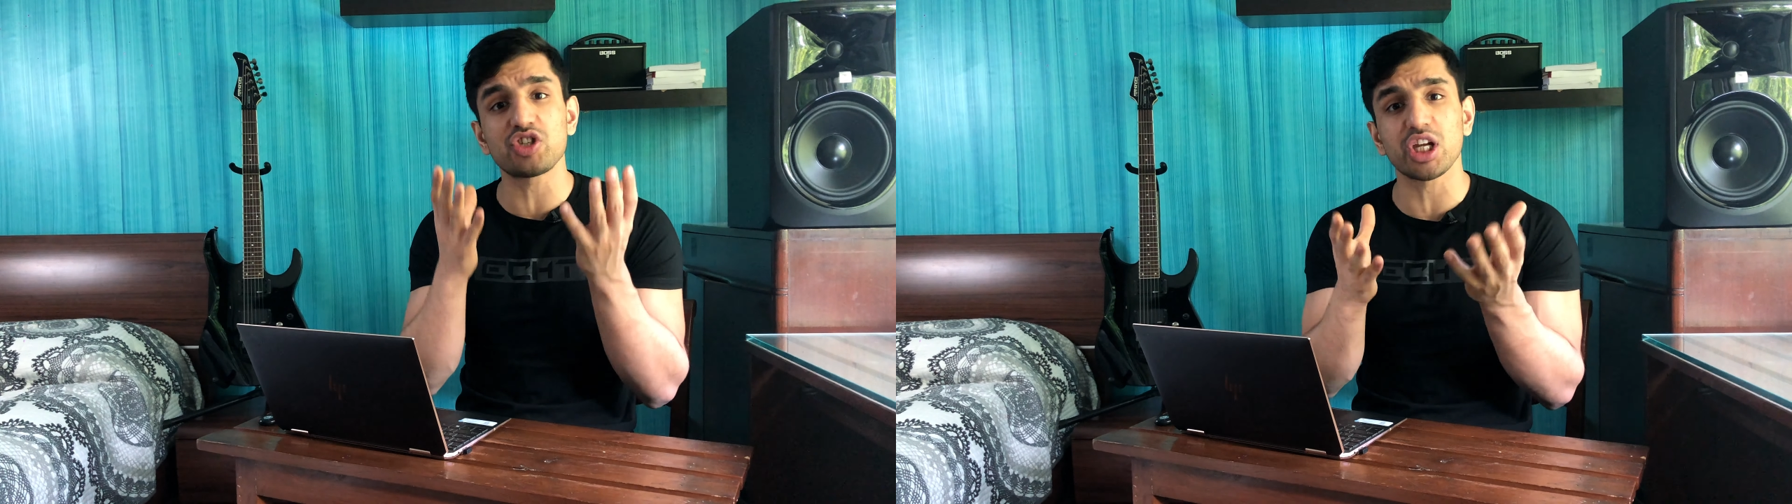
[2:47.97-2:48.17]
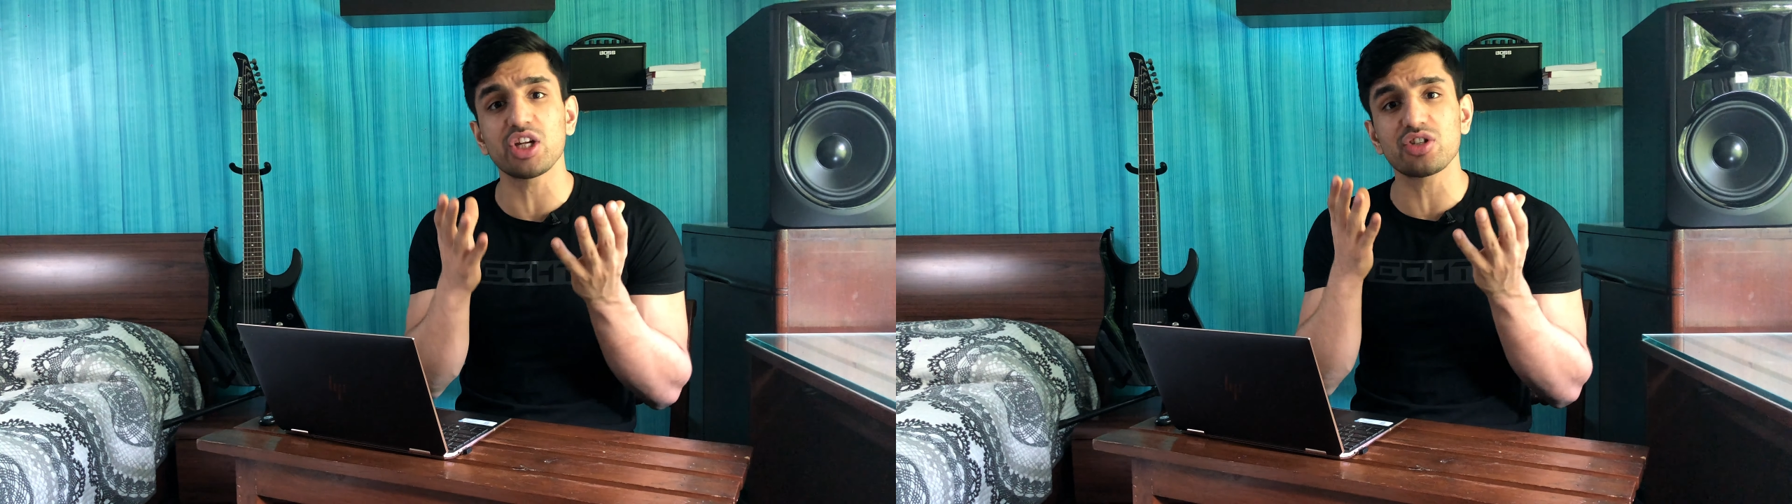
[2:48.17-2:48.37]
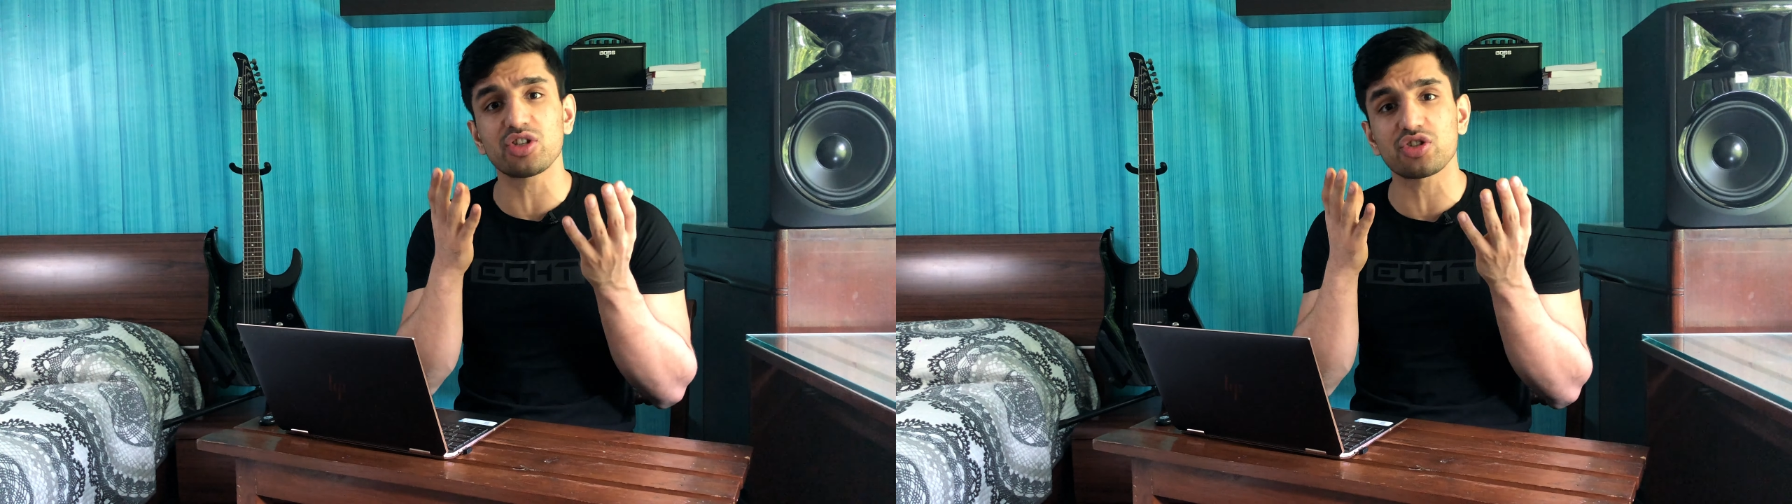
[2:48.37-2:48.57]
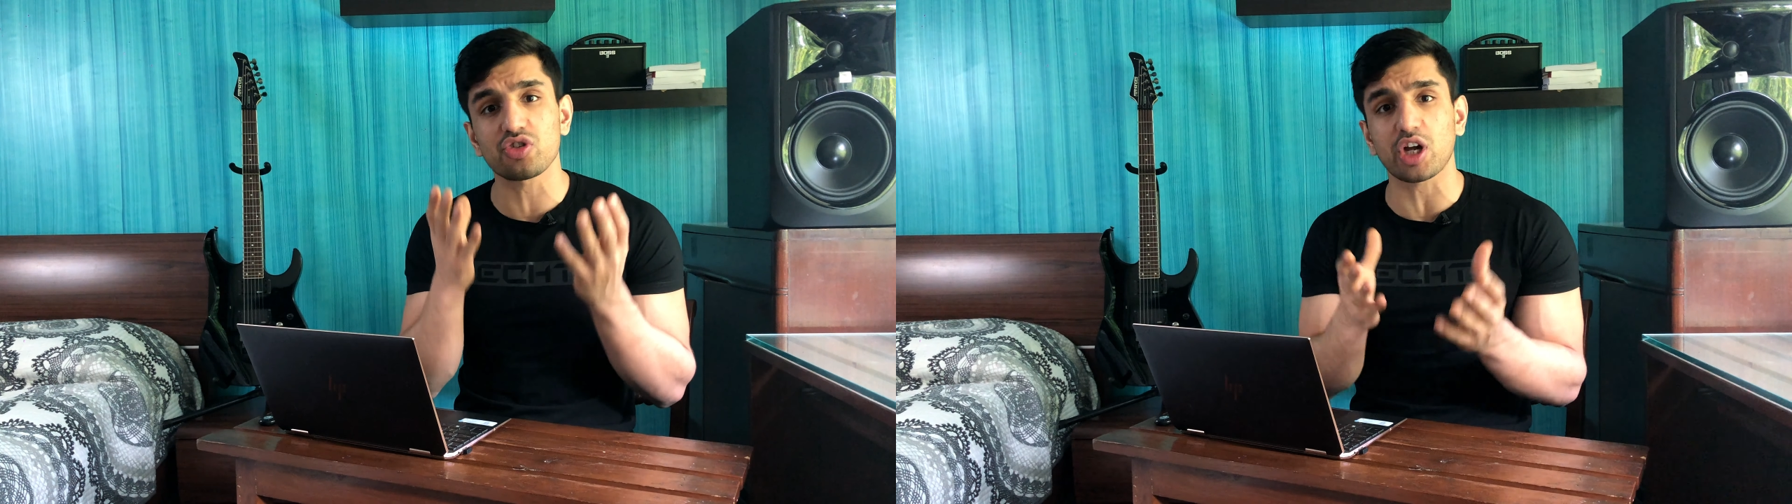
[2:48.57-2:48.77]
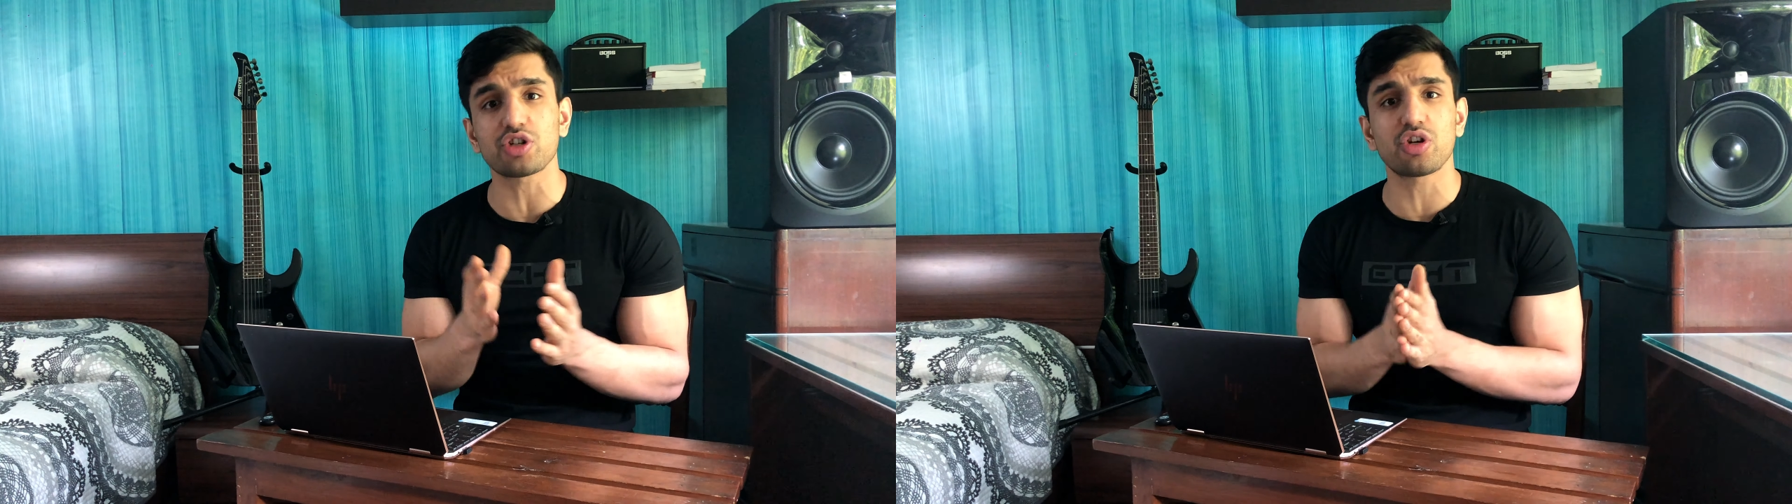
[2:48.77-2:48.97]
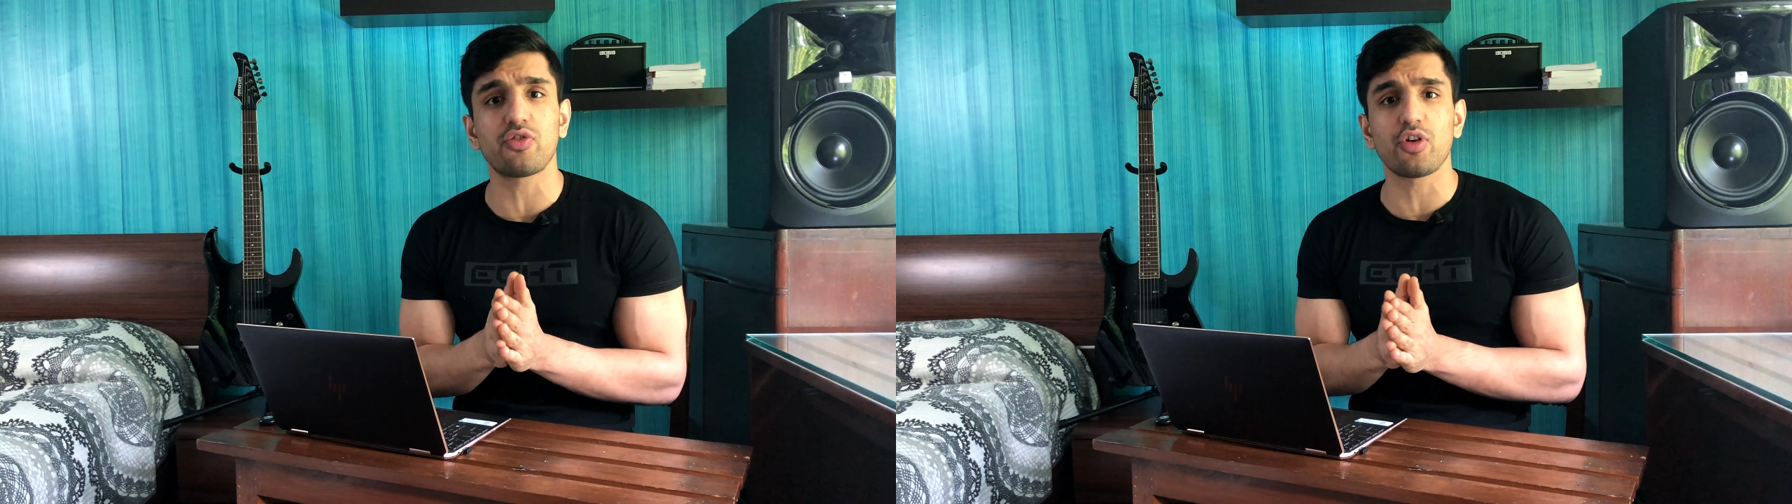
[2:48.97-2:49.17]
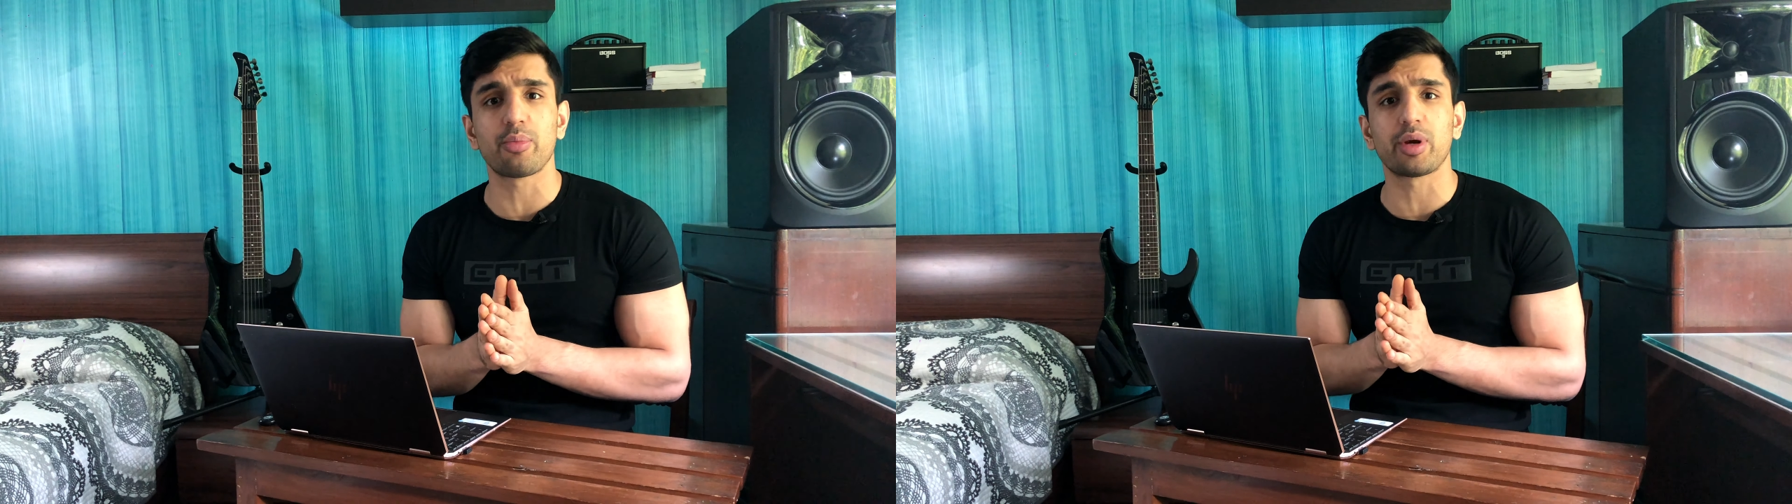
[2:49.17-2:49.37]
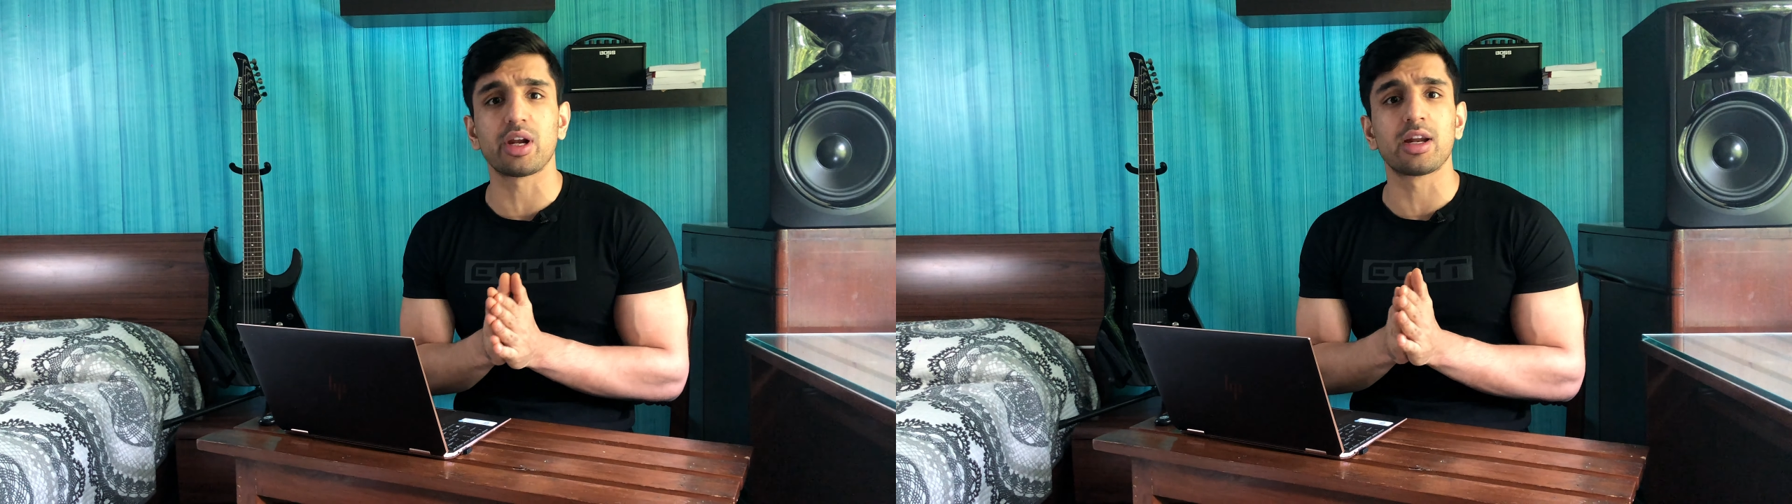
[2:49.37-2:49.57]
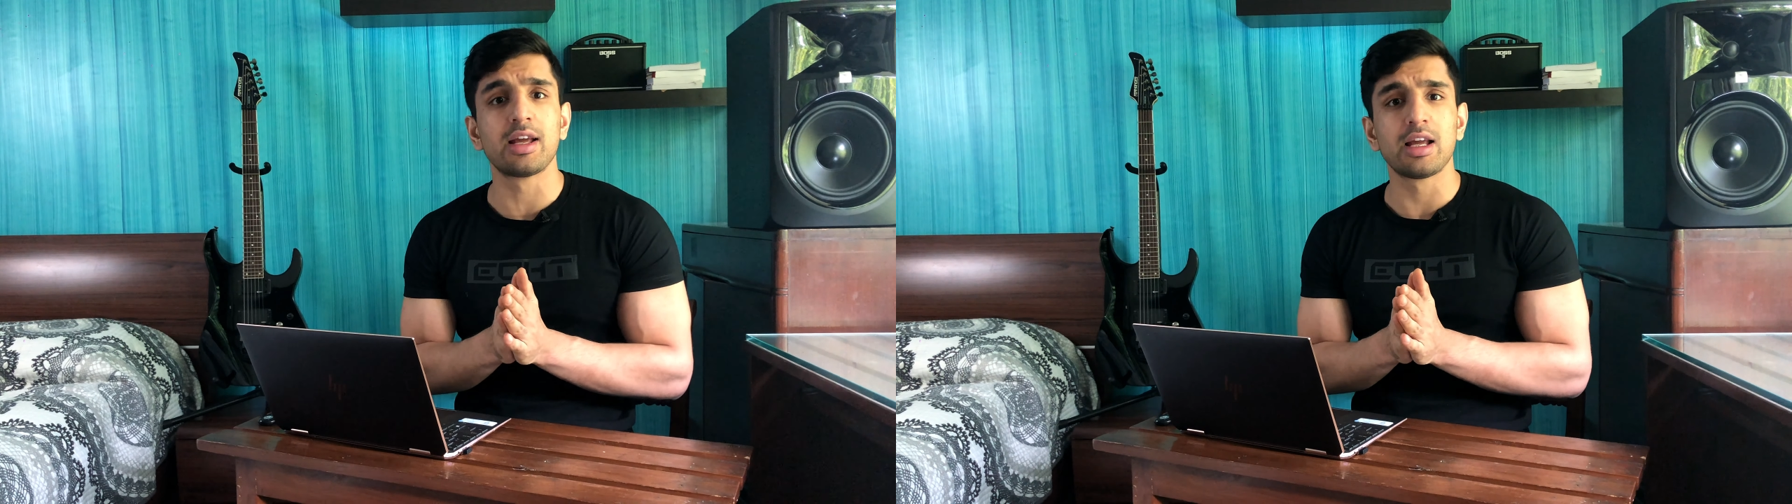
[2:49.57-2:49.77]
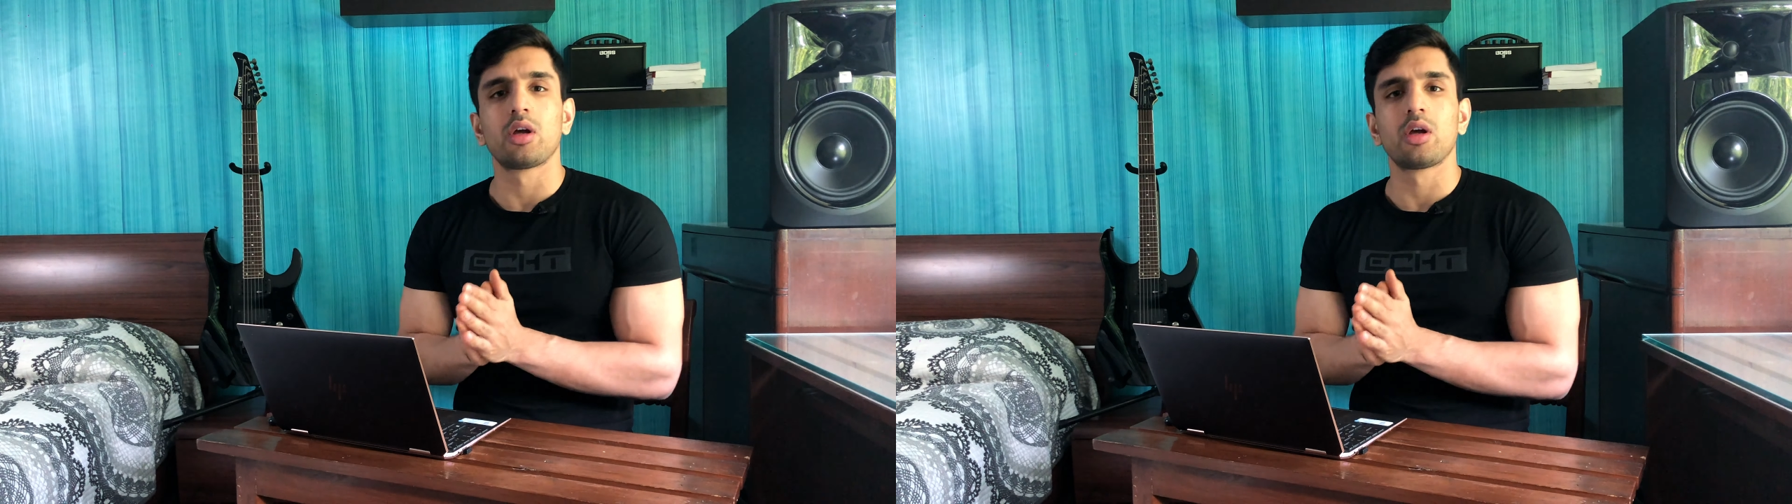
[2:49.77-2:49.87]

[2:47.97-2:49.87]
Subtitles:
change the structure of your brain.